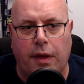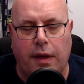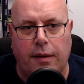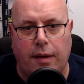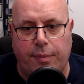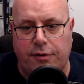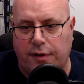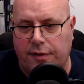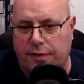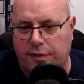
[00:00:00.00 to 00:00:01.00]
I'd be
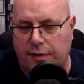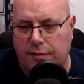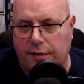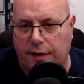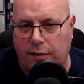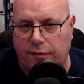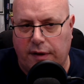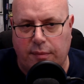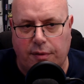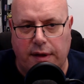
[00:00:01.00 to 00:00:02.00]
interested to know if
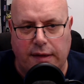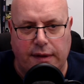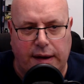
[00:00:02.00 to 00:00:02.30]
anybody has had